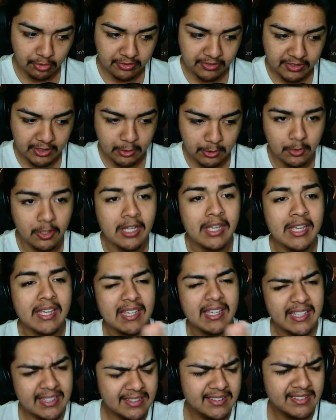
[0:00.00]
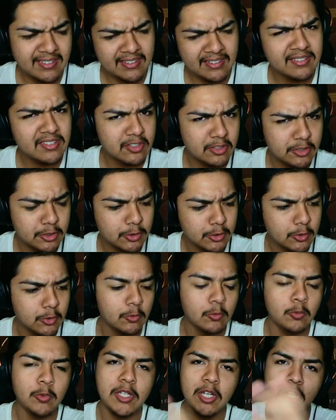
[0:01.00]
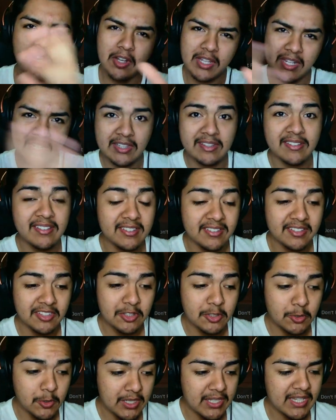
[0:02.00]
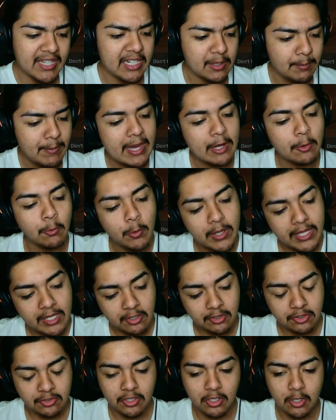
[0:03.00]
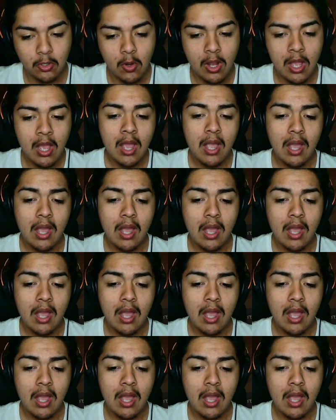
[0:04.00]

Still in Season 2, we are getting Season 3 in about a week or so.